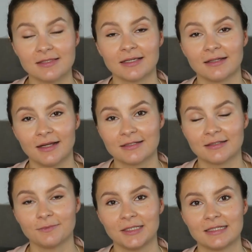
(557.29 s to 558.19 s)
second
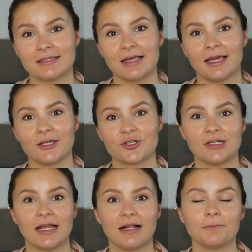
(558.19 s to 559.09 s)
item is a
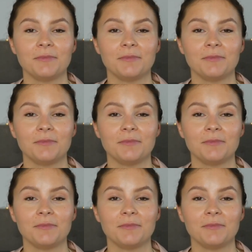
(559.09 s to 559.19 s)
Chanel